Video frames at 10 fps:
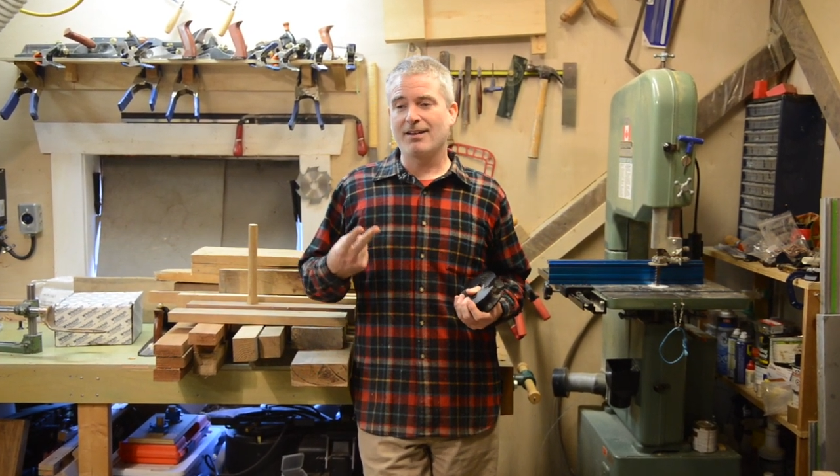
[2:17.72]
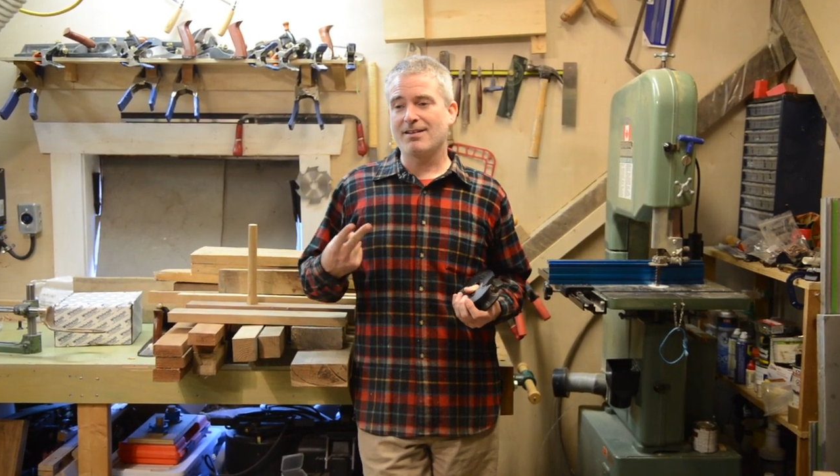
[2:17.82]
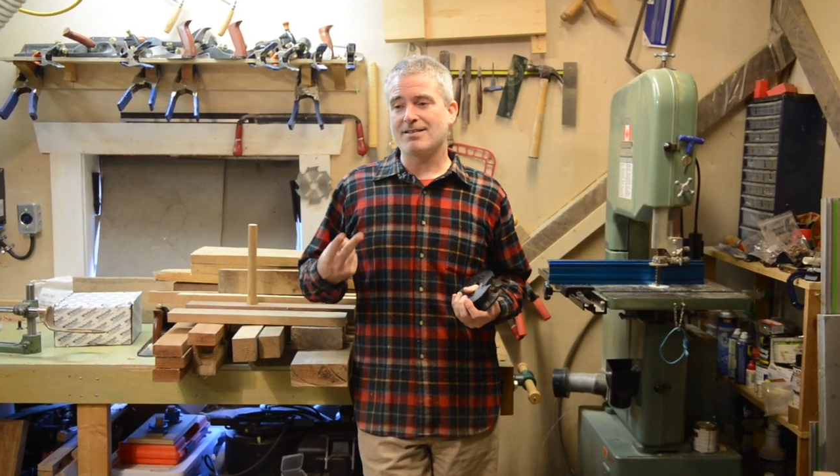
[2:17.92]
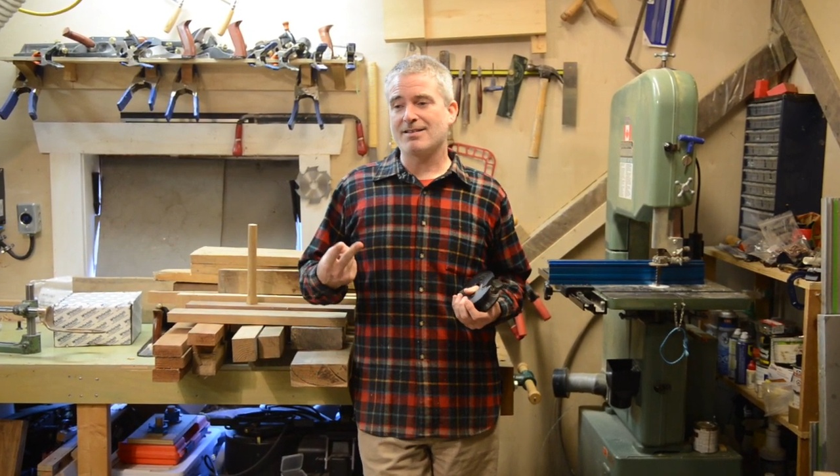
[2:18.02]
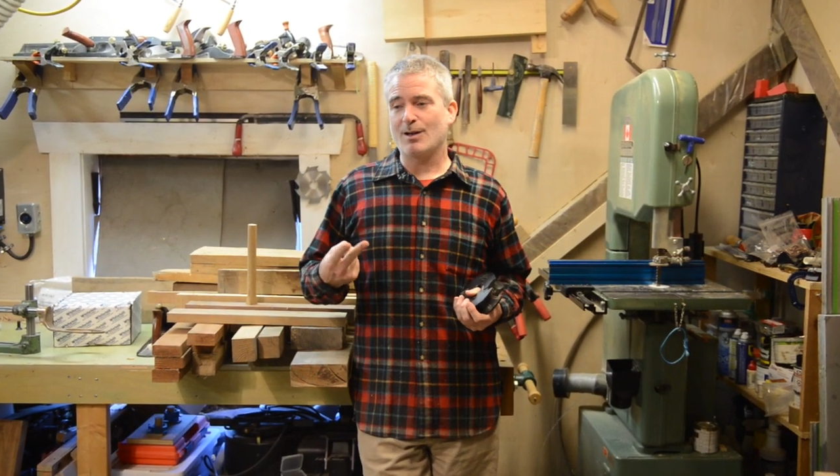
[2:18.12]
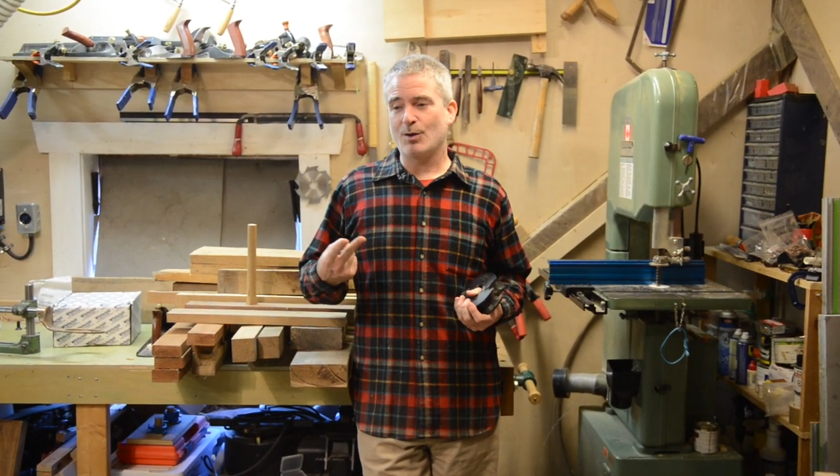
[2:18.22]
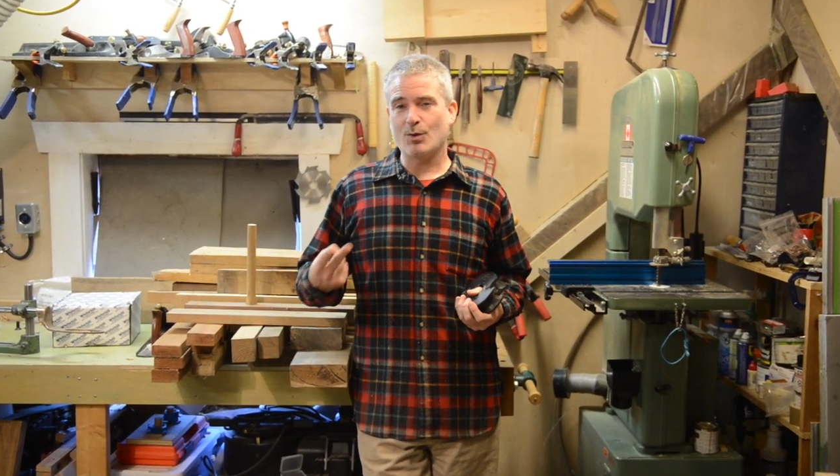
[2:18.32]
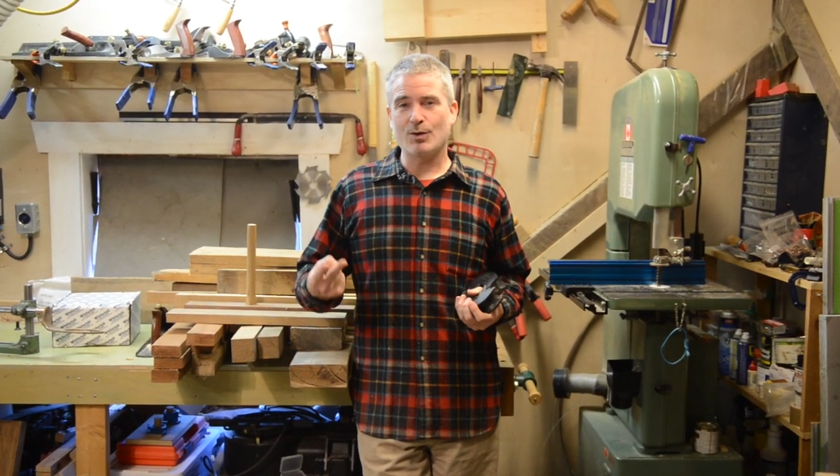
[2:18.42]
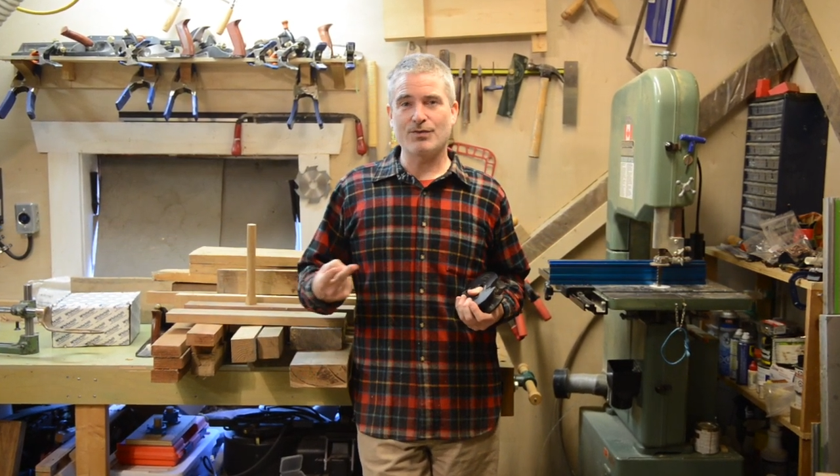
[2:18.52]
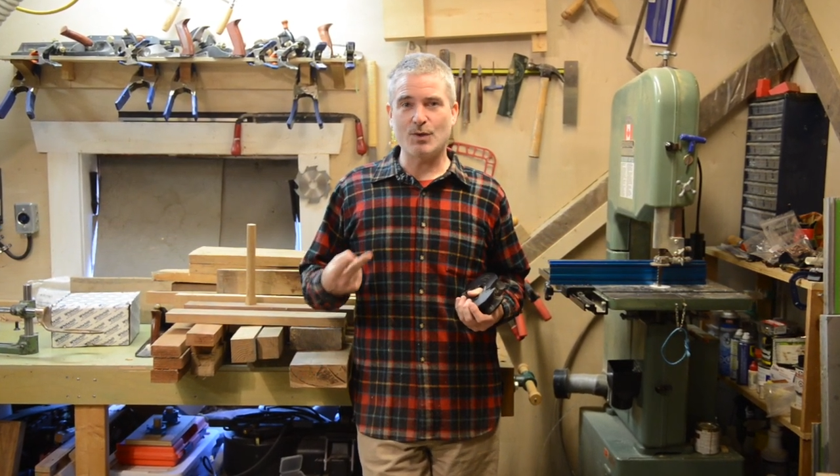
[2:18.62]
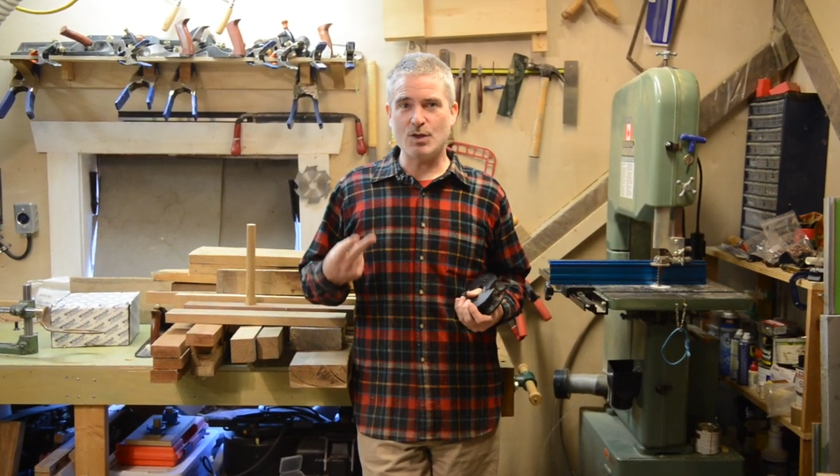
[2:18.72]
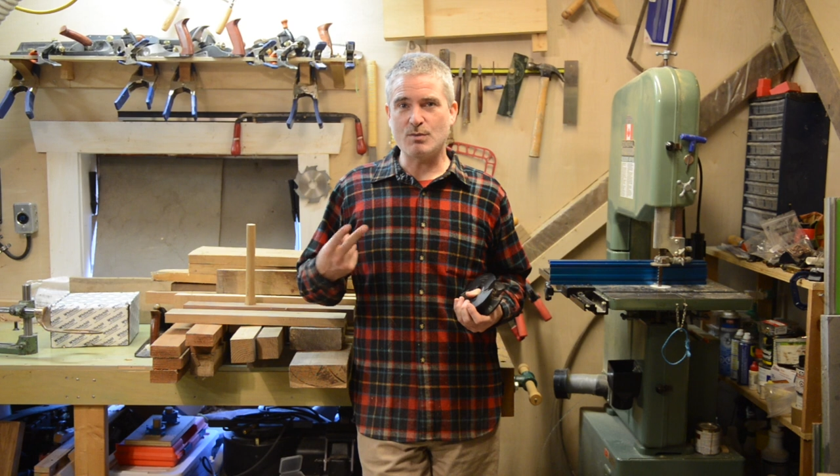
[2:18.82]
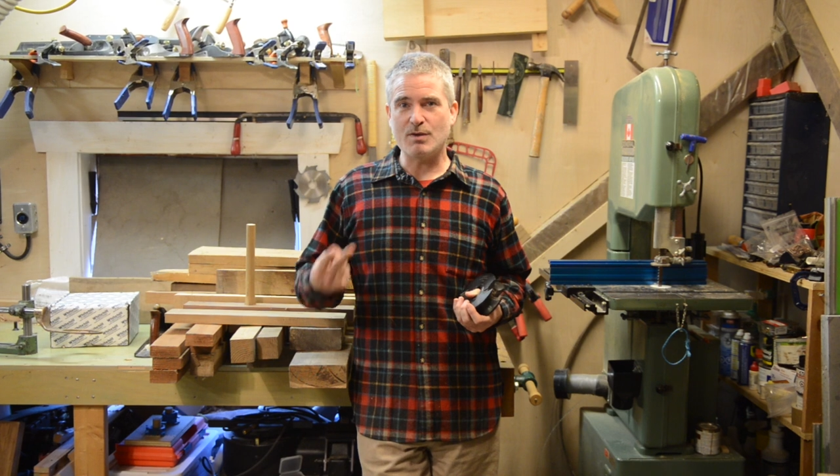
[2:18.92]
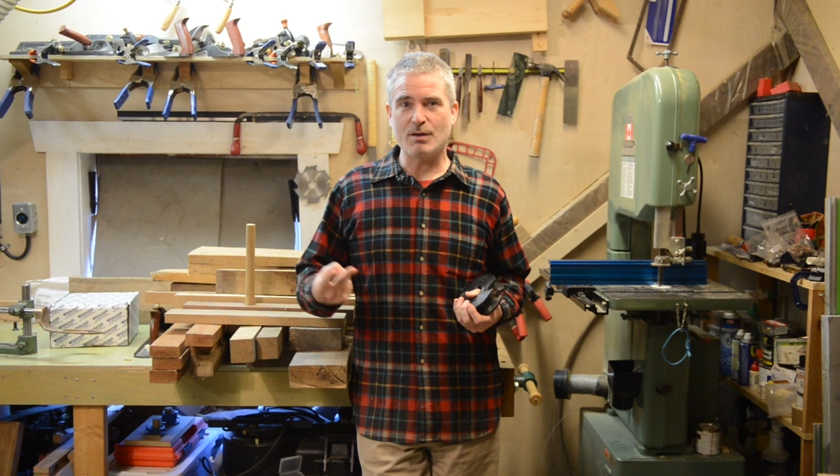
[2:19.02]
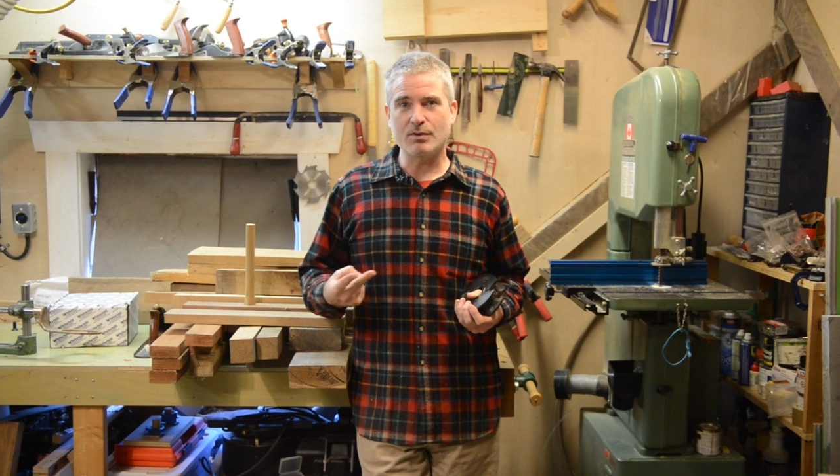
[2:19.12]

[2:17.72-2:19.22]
is that in order for it to be a